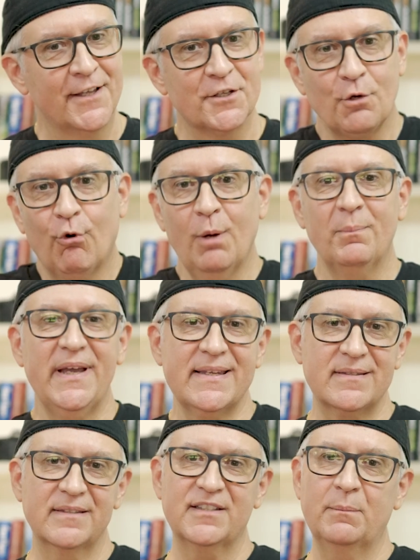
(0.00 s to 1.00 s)
So what
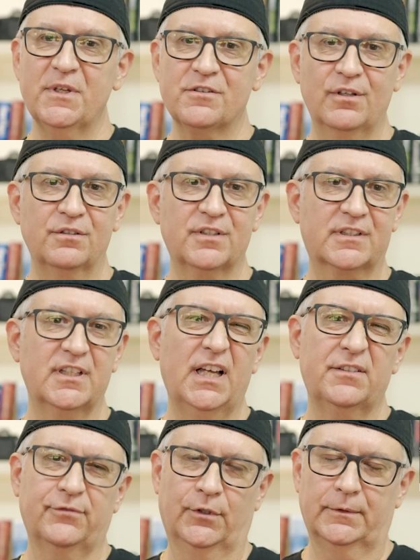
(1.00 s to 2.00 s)
makes this image so
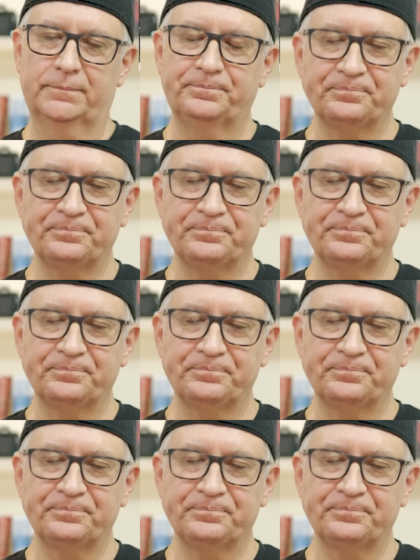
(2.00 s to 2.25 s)
successful?